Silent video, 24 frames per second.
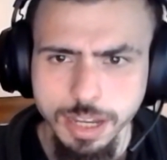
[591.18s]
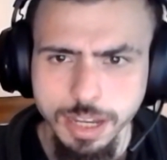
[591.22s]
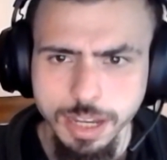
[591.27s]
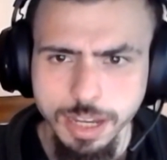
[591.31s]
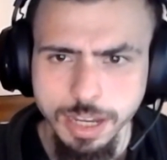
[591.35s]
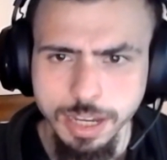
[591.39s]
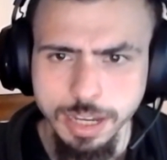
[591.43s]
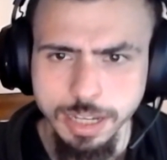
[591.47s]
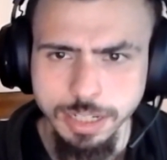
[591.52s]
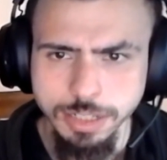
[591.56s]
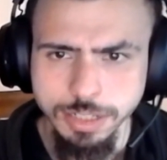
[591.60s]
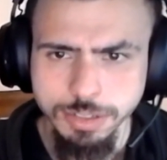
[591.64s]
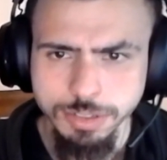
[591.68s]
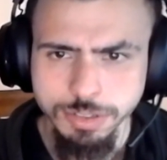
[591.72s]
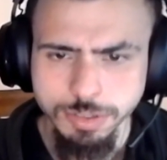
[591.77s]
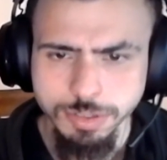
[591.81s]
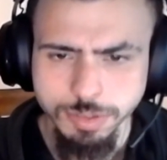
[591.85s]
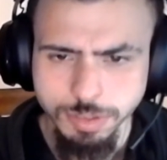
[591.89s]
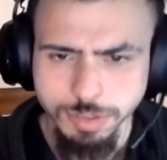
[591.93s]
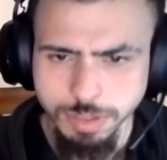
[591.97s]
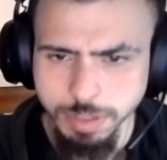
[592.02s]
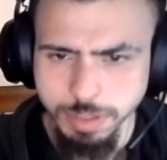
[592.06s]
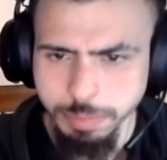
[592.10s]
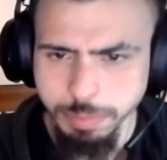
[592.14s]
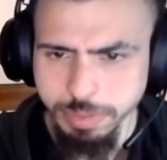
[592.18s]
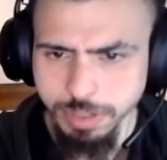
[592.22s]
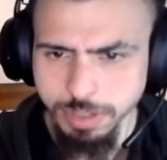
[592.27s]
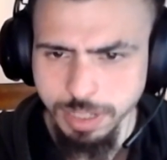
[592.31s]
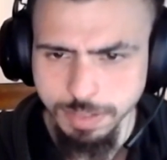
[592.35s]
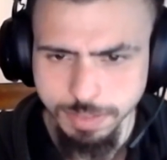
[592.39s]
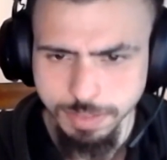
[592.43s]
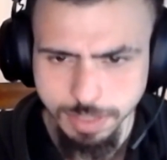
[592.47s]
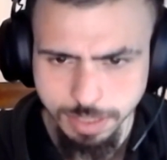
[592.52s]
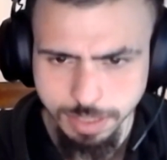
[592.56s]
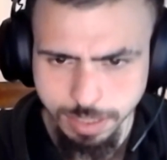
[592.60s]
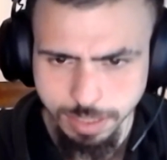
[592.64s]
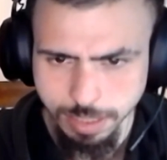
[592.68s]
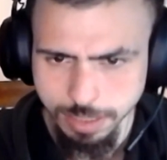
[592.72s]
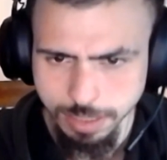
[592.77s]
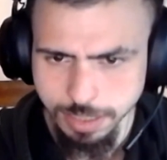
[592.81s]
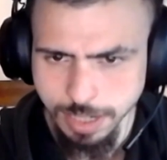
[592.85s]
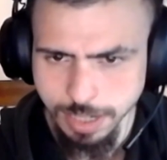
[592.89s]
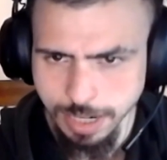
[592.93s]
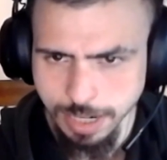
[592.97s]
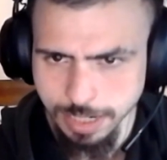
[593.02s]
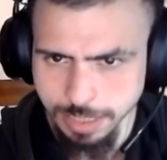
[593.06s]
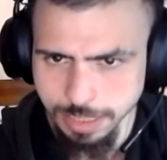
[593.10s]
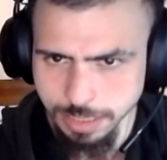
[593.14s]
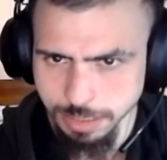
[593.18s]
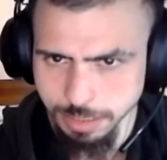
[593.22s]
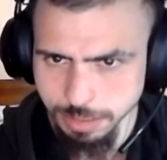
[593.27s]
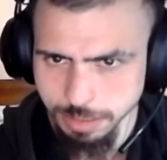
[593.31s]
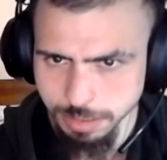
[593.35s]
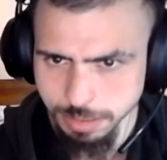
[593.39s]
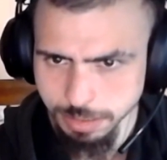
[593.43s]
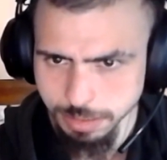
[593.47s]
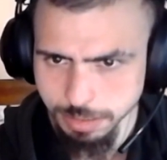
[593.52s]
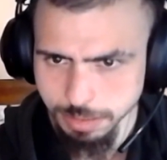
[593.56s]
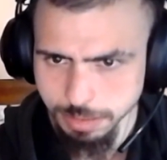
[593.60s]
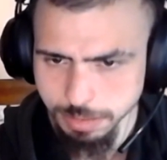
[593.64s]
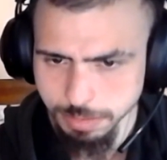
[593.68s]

I truly believe that these guys